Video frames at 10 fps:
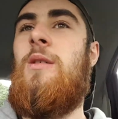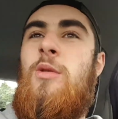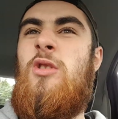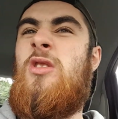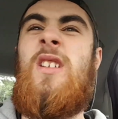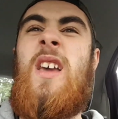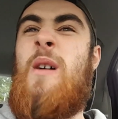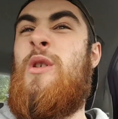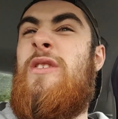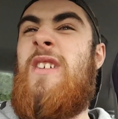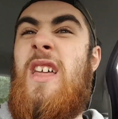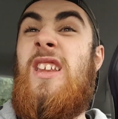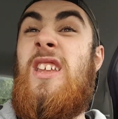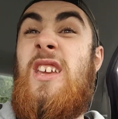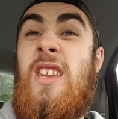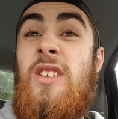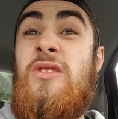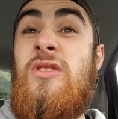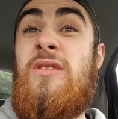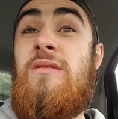We usually get about 30 degrees